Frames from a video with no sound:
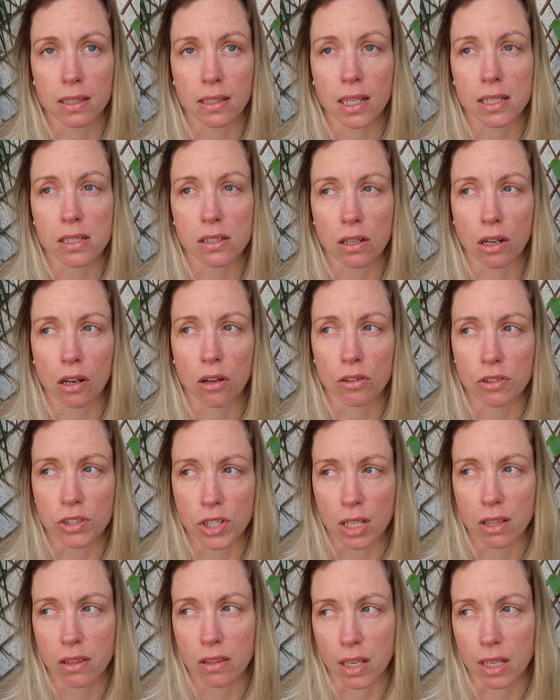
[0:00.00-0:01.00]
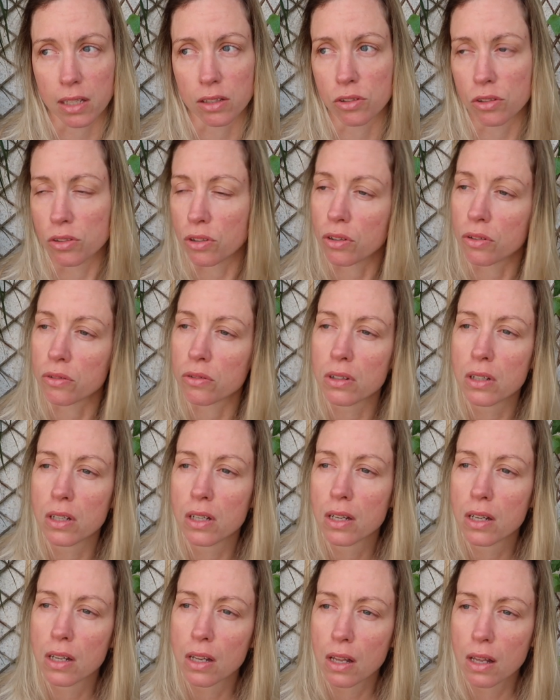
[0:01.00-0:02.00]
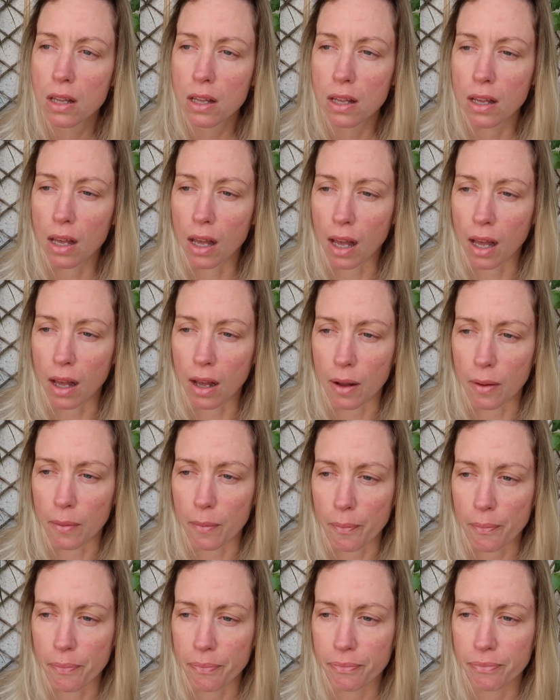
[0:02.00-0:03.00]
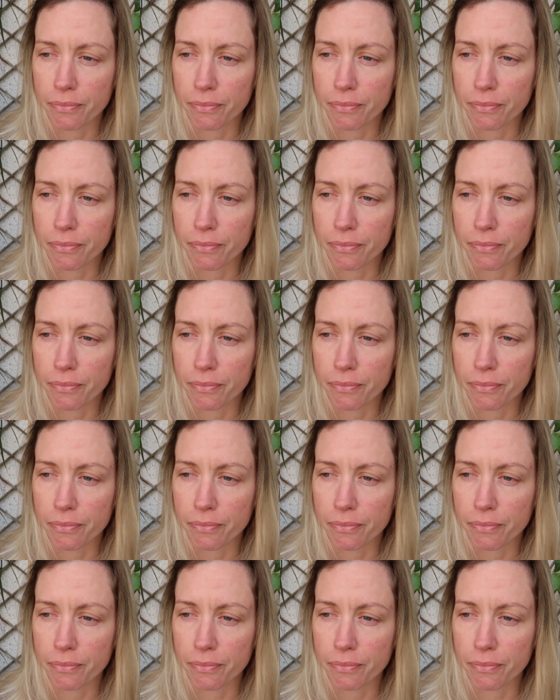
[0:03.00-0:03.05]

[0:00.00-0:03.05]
And that's the logic thing to do. And